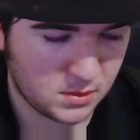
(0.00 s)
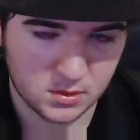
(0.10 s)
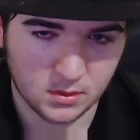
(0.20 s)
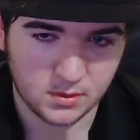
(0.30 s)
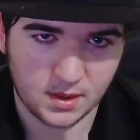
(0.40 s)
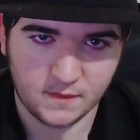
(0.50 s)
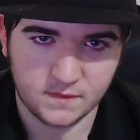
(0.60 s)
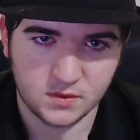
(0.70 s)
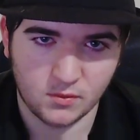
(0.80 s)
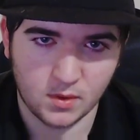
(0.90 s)
don't have
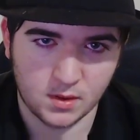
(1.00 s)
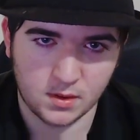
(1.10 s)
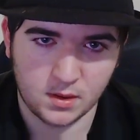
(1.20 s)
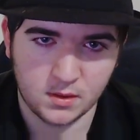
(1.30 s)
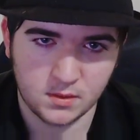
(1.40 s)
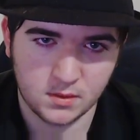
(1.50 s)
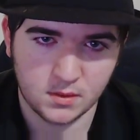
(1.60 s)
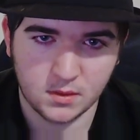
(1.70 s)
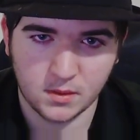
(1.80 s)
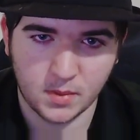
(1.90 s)
to worry
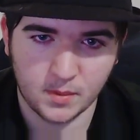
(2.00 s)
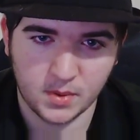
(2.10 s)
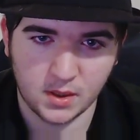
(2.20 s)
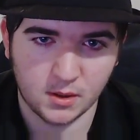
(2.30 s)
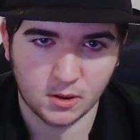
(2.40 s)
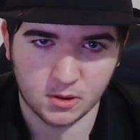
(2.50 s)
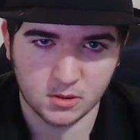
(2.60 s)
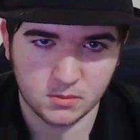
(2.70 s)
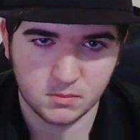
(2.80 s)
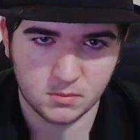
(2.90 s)
about being hurt
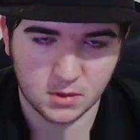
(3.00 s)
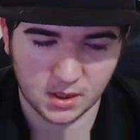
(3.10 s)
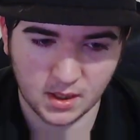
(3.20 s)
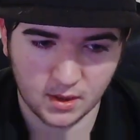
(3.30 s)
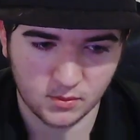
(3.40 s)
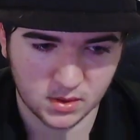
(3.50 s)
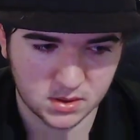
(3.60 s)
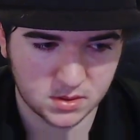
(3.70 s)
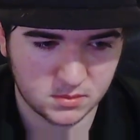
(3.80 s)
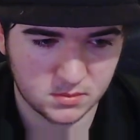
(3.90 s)
like I was.